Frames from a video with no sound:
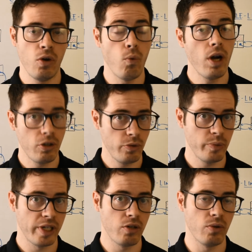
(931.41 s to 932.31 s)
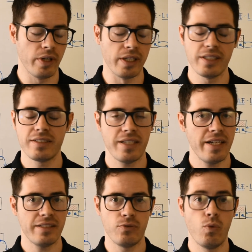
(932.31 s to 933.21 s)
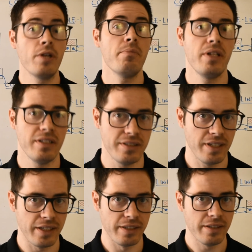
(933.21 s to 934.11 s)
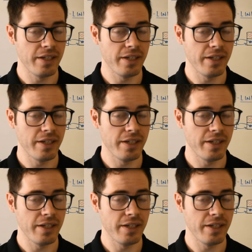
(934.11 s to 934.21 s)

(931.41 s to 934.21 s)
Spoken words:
while we're recording. Let's say it's 1 millisecond.